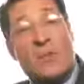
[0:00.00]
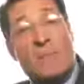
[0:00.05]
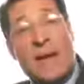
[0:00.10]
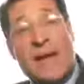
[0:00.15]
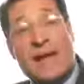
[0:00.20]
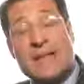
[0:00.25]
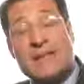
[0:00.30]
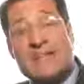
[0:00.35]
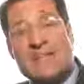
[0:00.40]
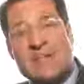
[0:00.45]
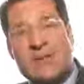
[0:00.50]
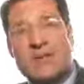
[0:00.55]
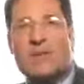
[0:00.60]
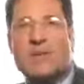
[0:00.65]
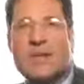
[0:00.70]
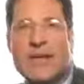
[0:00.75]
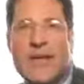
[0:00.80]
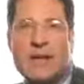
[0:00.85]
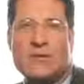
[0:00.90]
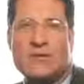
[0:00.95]
on the
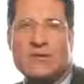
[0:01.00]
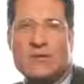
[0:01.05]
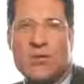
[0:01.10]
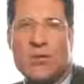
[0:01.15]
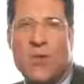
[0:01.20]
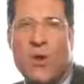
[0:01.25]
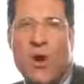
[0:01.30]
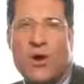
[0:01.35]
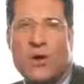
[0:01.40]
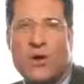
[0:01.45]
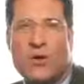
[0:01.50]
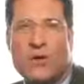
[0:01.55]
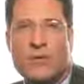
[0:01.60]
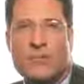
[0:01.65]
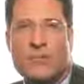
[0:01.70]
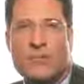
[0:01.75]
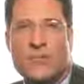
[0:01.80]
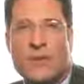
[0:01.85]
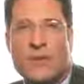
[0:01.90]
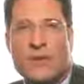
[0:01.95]
bacterial count in the water.
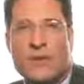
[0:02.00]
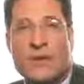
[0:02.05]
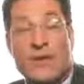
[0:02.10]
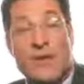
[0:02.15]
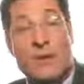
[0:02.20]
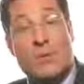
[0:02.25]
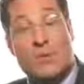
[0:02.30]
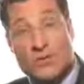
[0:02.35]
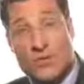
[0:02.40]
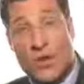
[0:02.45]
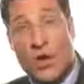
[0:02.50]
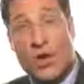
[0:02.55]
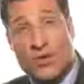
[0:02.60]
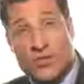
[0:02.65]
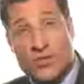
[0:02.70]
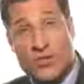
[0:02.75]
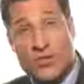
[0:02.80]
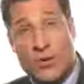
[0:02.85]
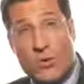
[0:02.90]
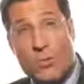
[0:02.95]
It was
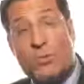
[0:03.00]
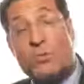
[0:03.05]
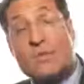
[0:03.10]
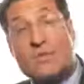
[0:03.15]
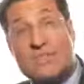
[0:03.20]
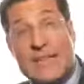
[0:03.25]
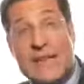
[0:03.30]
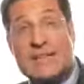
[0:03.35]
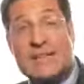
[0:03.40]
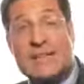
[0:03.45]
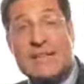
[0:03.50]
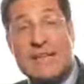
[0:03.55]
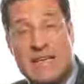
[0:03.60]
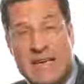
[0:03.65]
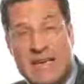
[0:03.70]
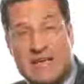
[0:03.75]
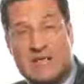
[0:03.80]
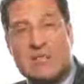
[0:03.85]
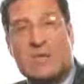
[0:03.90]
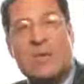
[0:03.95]
also
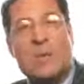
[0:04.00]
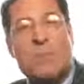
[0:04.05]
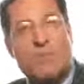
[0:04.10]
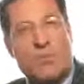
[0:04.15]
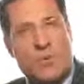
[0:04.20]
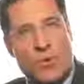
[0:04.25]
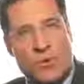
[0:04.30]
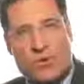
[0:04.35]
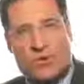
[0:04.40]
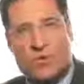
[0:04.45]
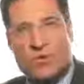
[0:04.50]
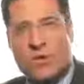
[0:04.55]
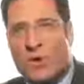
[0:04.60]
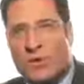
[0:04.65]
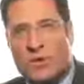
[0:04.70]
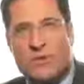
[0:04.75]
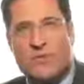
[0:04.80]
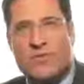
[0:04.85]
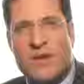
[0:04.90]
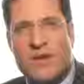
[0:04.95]
protecting against
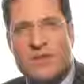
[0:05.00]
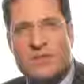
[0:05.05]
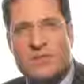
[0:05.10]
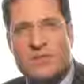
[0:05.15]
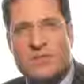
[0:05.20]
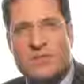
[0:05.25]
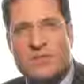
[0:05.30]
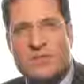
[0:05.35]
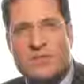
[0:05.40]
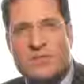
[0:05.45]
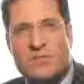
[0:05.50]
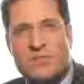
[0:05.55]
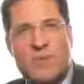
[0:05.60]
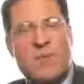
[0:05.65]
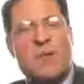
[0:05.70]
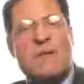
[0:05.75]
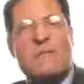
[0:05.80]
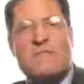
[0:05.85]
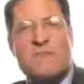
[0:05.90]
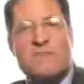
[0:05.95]
protozoal infections,
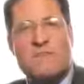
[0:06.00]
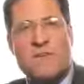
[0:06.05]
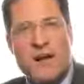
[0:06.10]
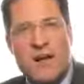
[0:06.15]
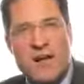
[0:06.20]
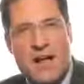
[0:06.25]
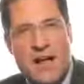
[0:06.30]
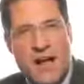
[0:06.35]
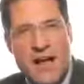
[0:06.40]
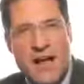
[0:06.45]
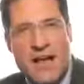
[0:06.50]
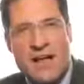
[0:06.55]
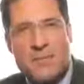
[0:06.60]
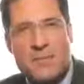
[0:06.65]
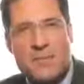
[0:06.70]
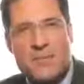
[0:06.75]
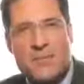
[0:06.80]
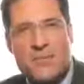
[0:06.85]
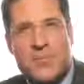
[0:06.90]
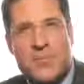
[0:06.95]

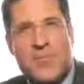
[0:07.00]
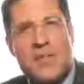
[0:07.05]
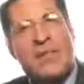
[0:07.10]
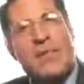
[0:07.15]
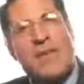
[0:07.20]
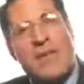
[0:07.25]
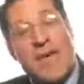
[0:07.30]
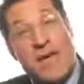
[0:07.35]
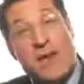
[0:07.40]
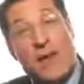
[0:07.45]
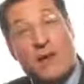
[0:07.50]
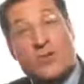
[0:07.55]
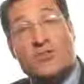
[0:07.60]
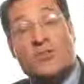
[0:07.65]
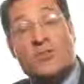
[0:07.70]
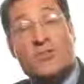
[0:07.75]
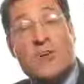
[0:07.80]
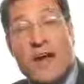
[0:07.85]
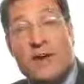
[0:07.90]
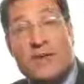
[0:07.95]
fungi, and
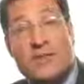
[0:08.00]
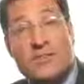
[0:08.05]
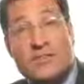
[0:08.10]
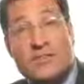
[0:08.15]
also